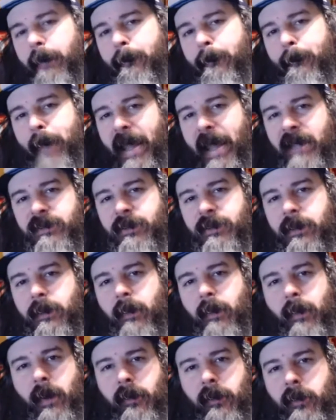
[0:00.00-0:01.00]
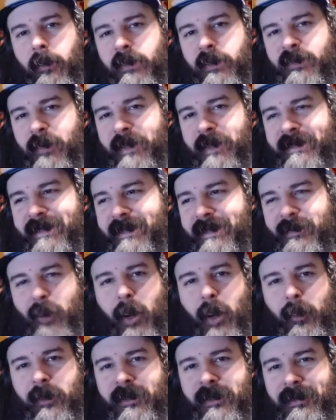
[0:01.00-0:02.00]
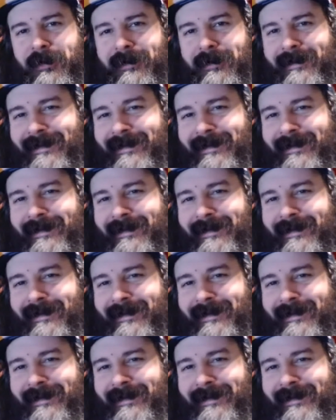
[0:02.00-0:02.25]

Badger him about Grimmer Space. That's what I would do.